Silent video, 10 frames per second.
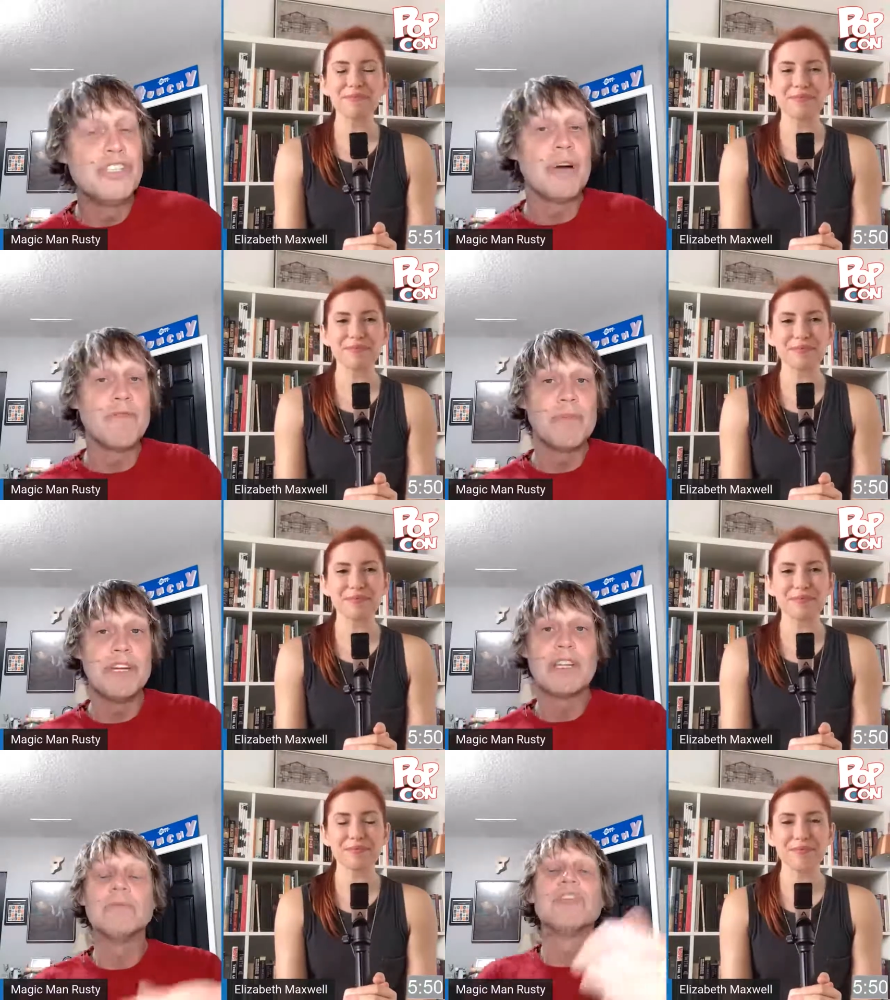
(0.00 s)
Speaker 1: jumped for
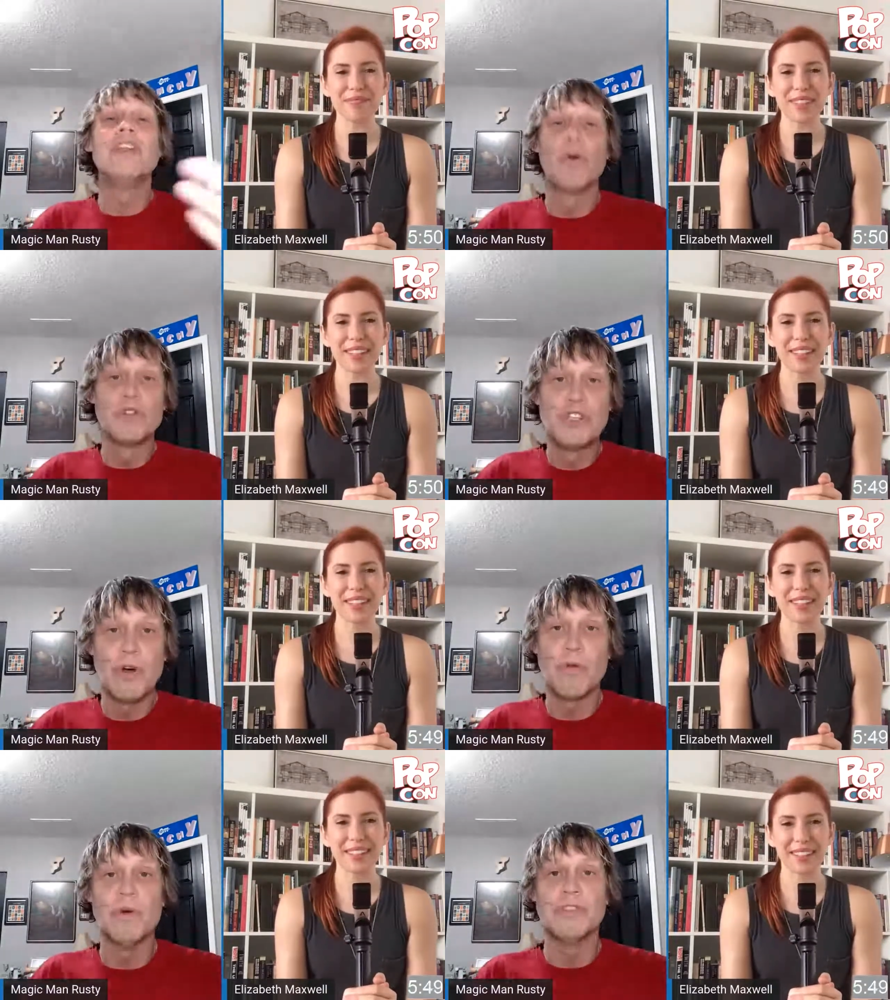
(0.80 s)
many times, and the old
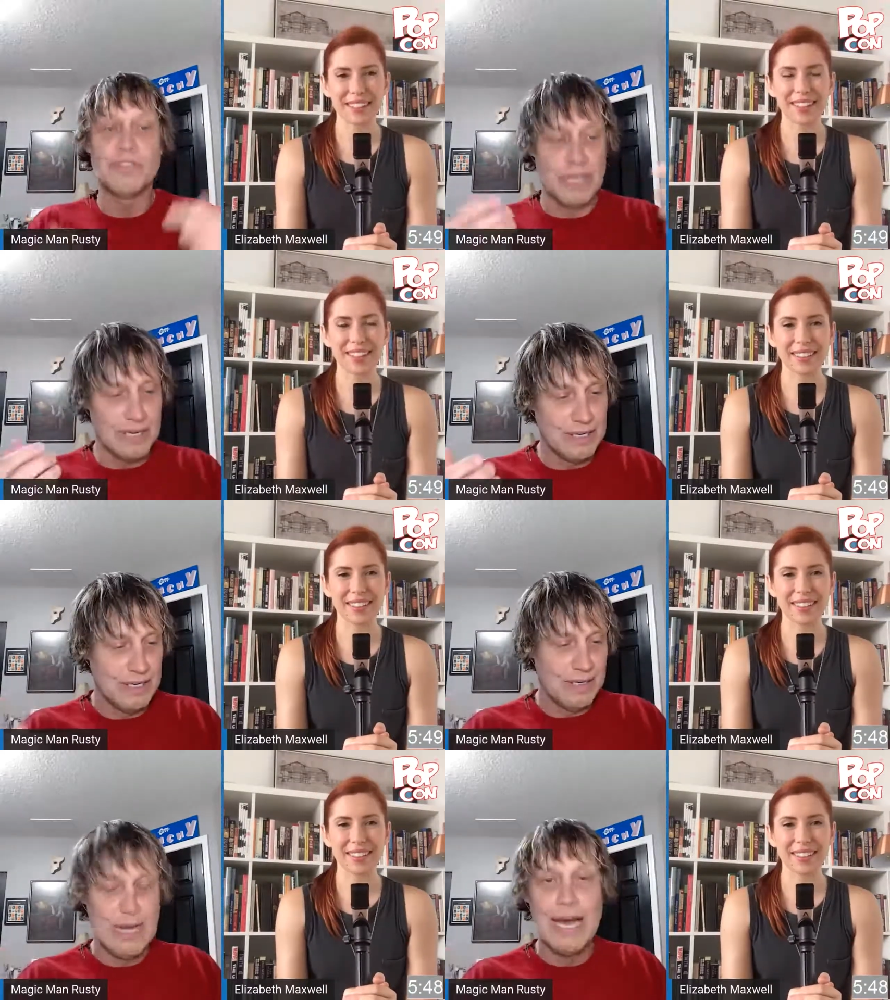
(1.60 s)
joke was, uh,
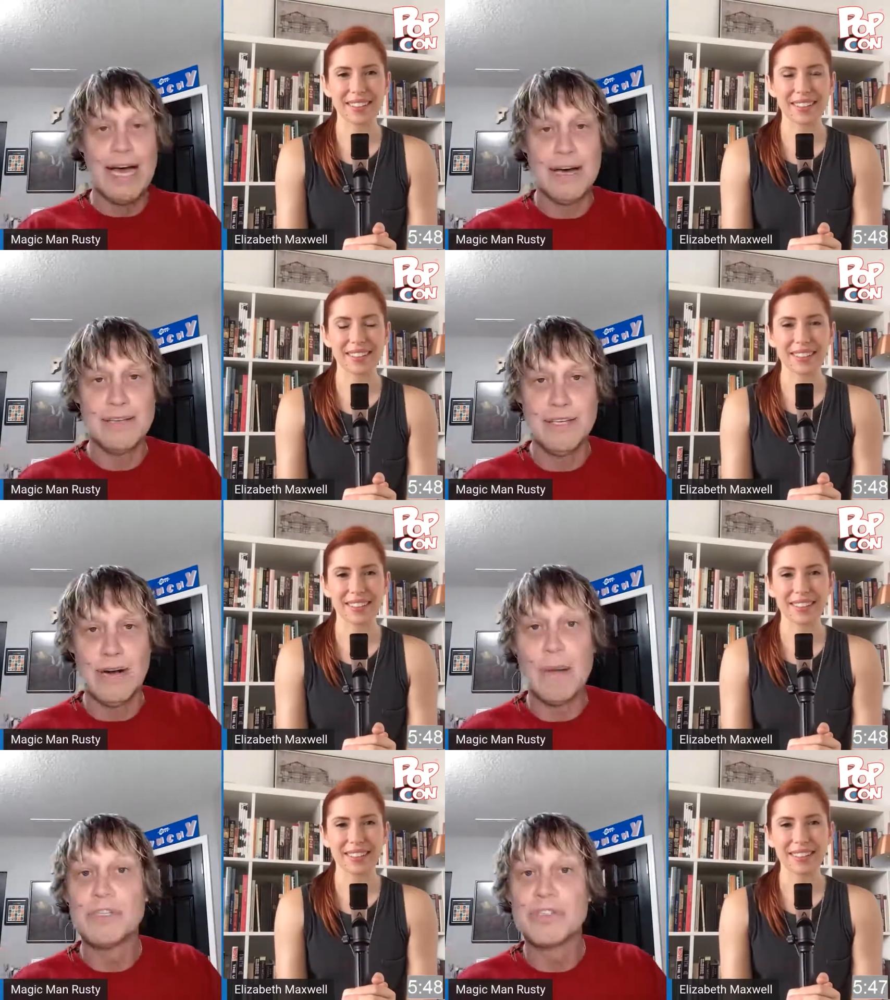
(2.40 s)
how, you know,
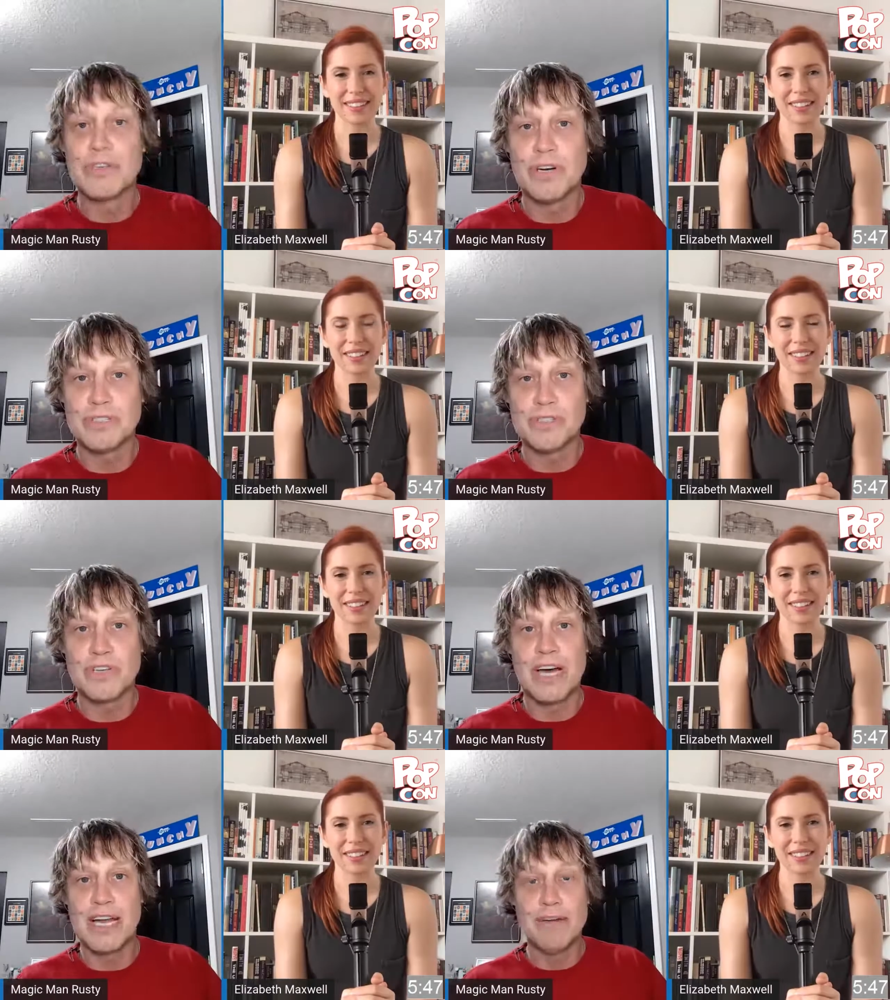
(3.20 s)
how much does it cost to
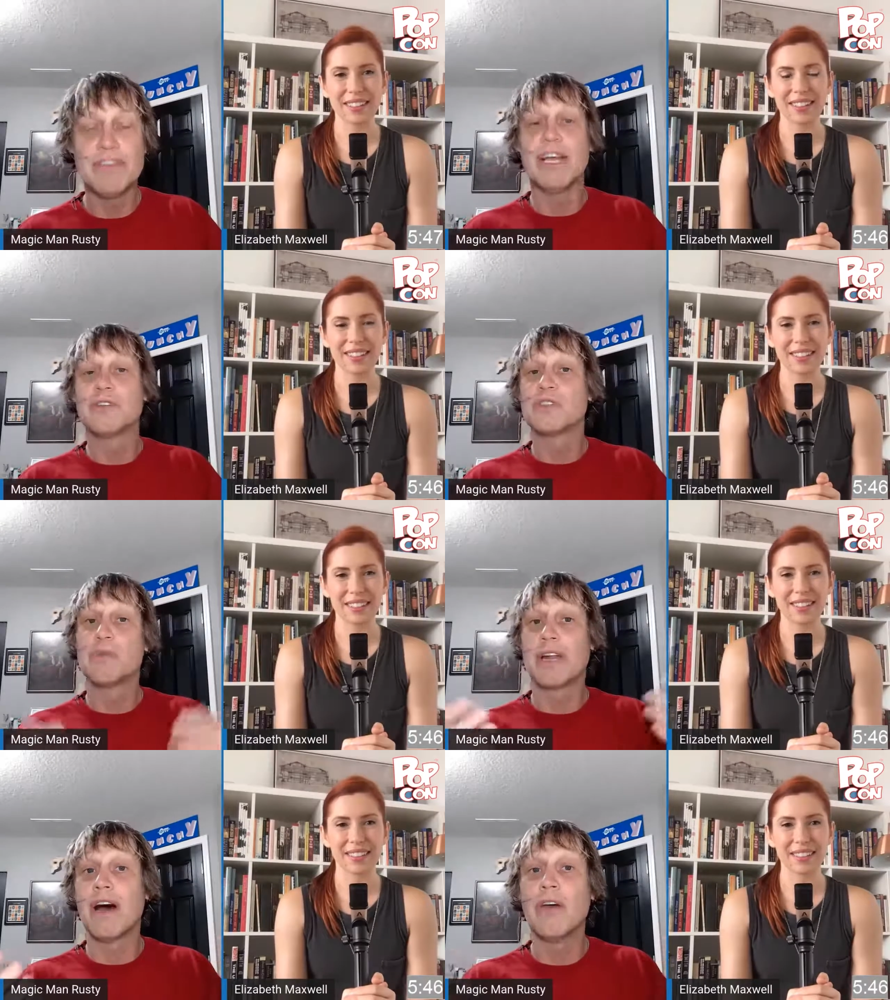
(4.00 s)
skydive? And the answer is
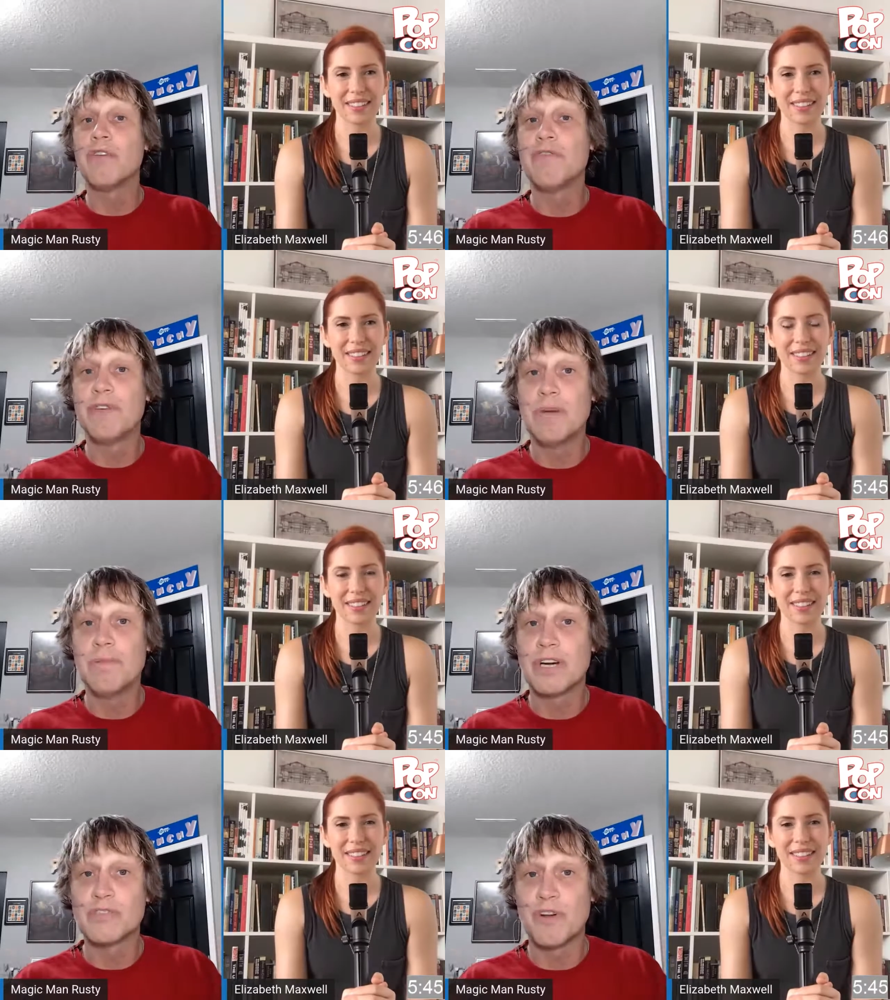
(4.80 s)
about 150
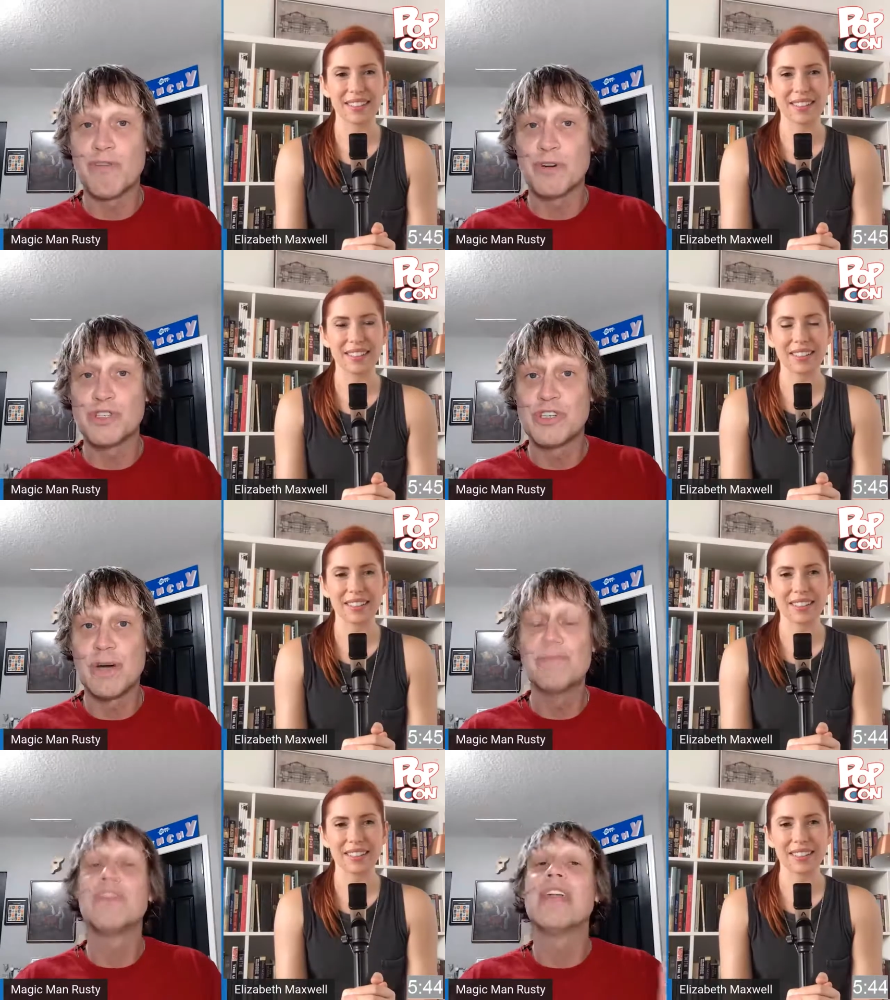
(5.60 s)
bucks for your first
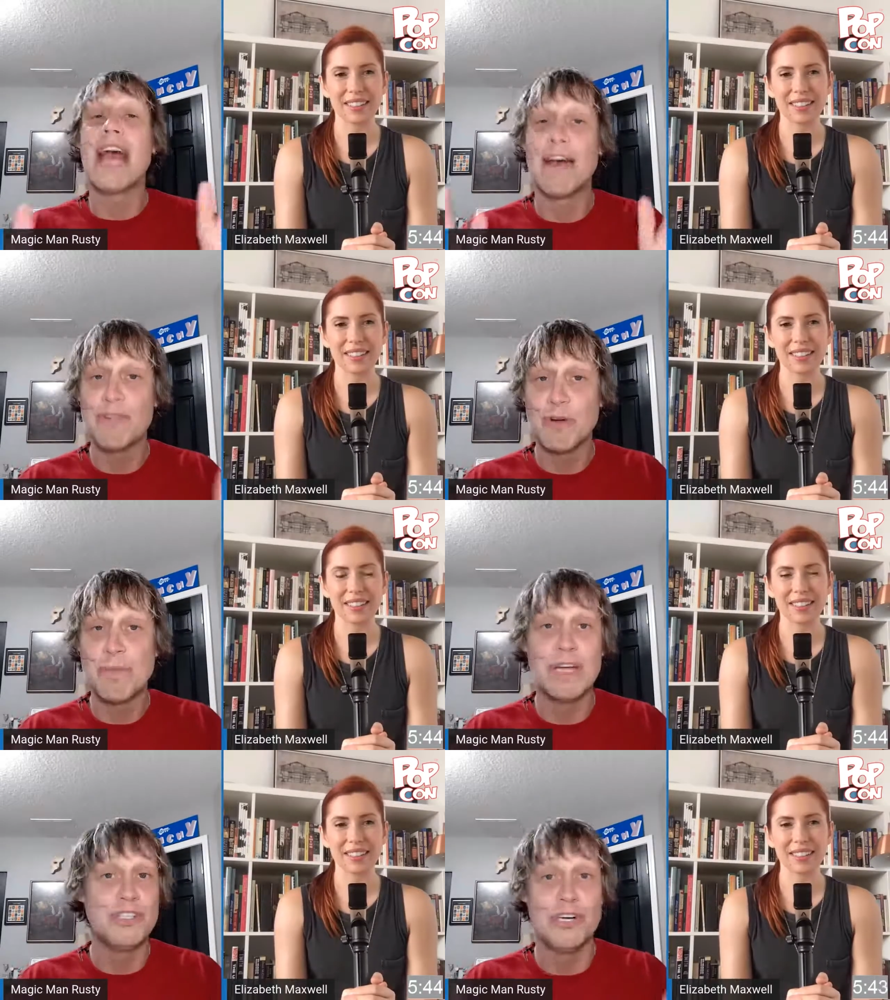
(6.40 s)
jump, then half your
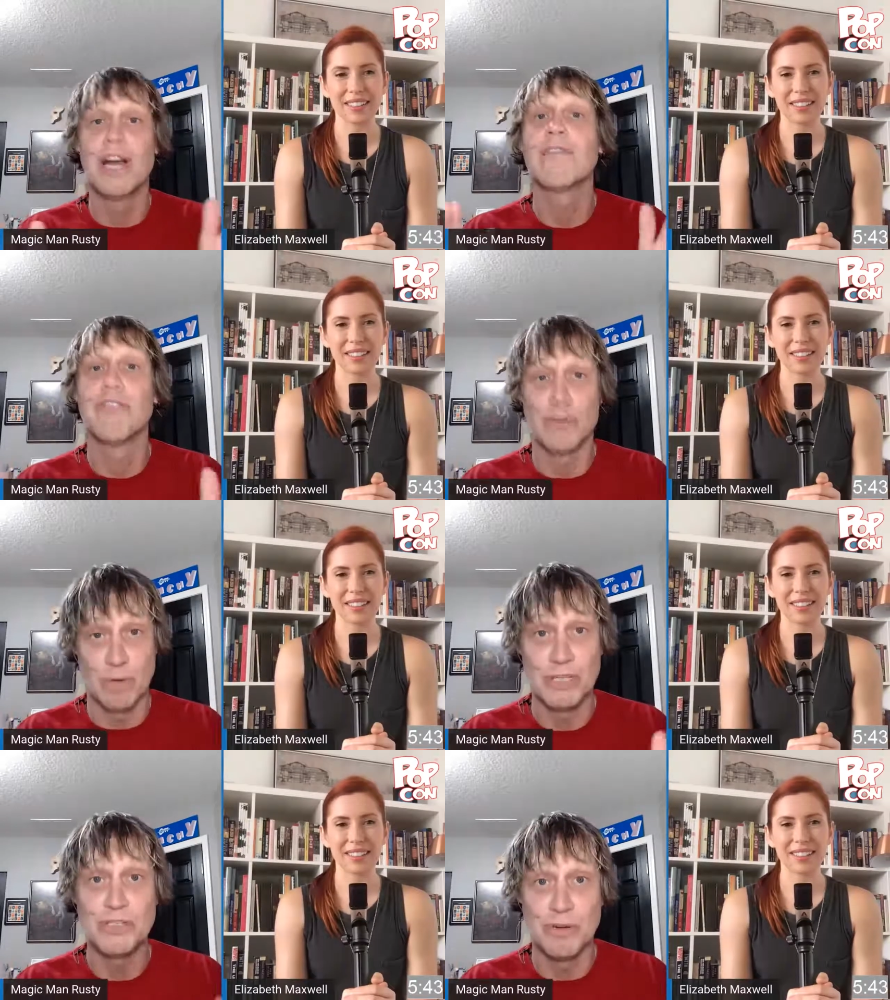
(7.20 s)
paycheck for the
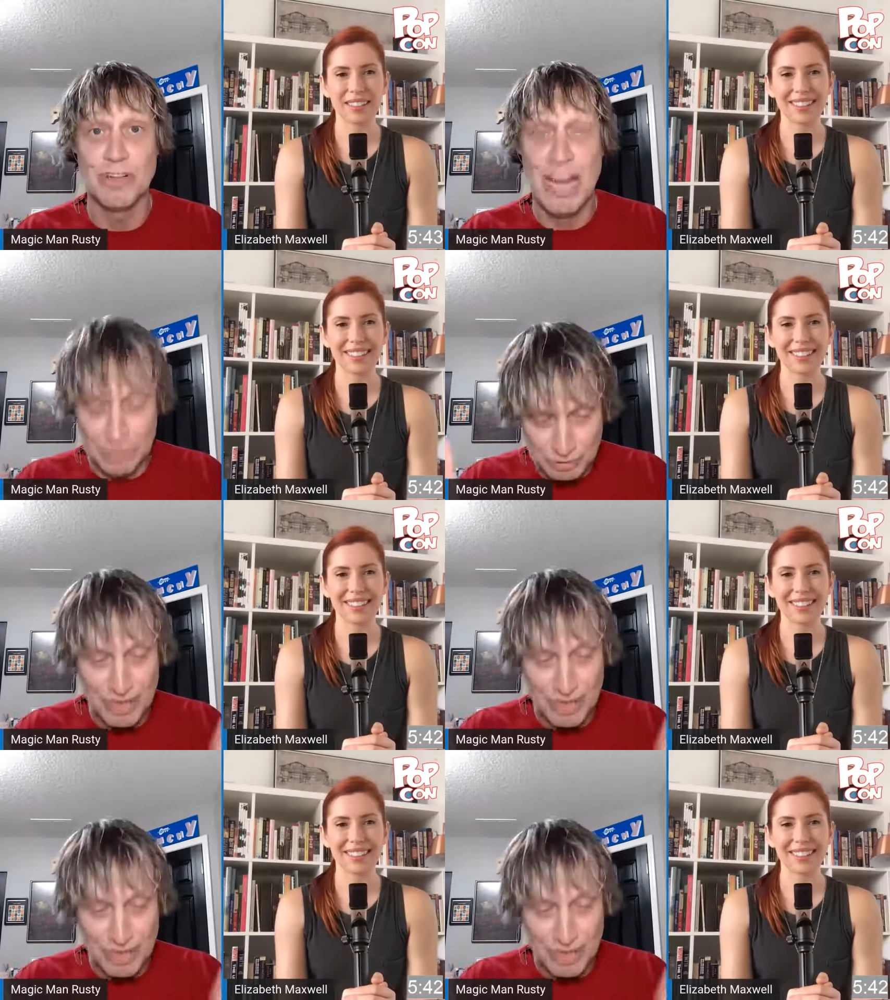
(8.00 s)
rest of your life. So